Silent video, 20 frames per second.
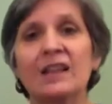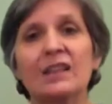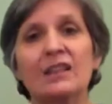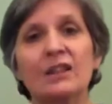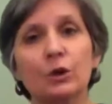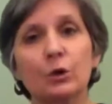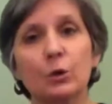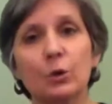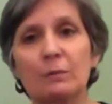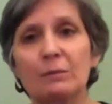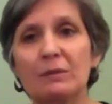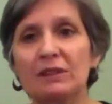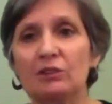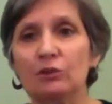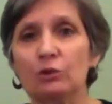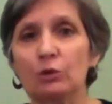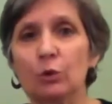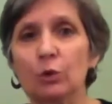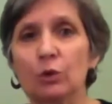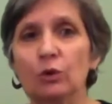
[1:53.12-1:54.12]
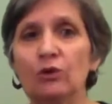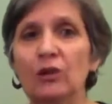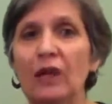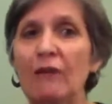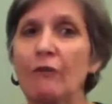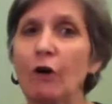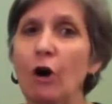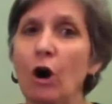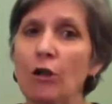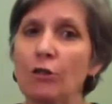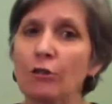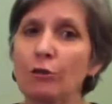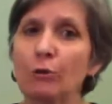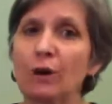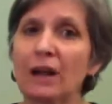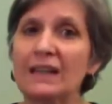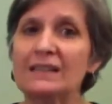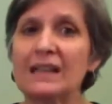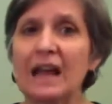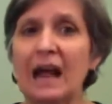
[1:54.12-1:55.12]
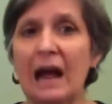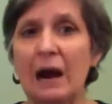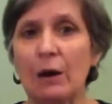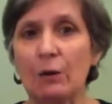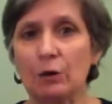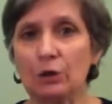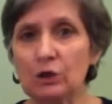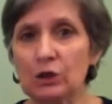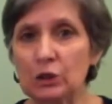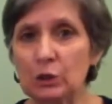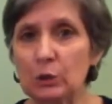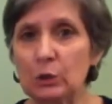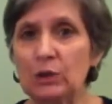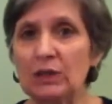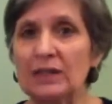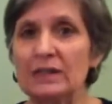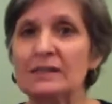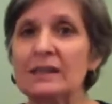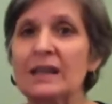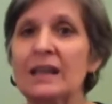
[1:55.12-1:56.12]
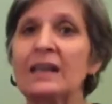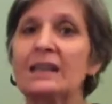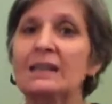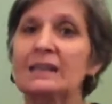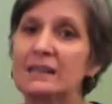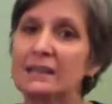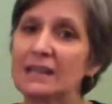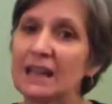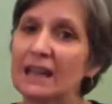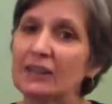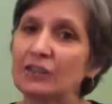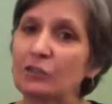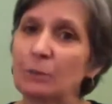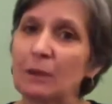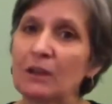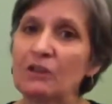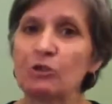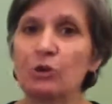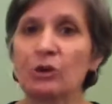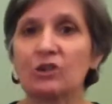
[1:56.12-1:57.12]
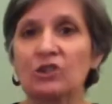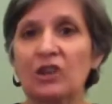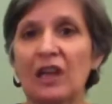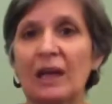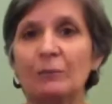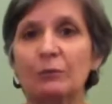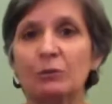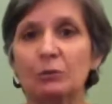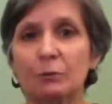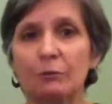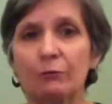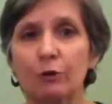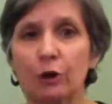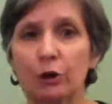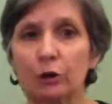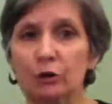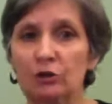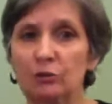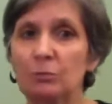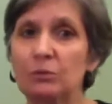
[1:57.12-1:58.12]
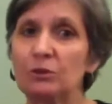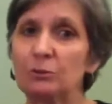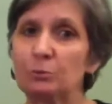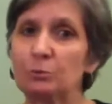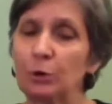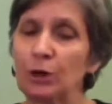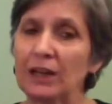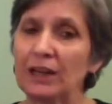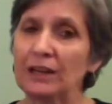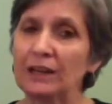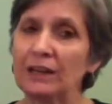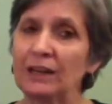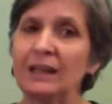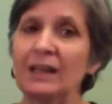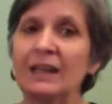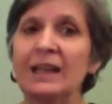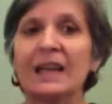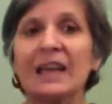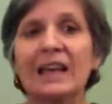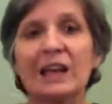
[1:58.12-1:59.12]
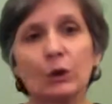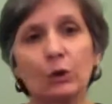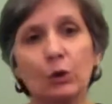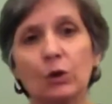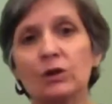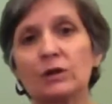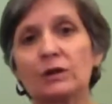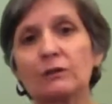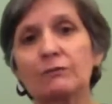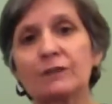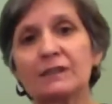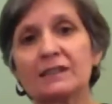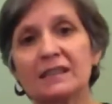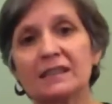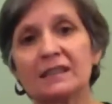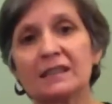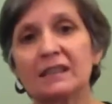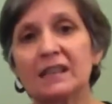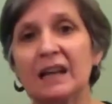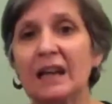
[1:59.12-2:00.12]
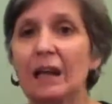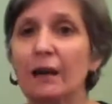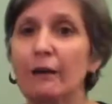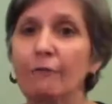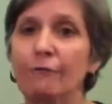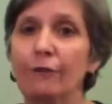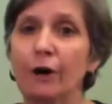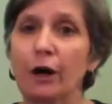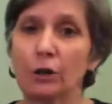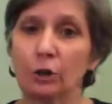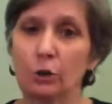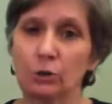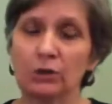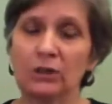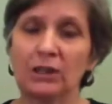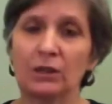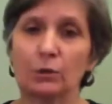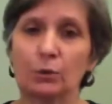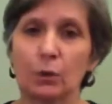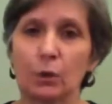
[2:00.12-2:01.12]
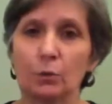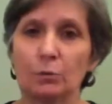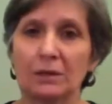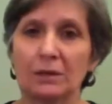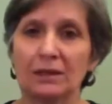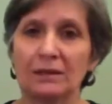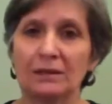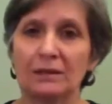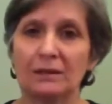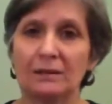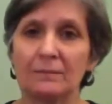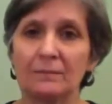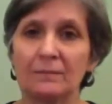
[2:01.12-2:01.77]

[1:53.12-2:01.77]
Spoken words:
the agreement schools have authorized our students to take special exams before Christmas break, in order to facilitate a fall-only enrollment.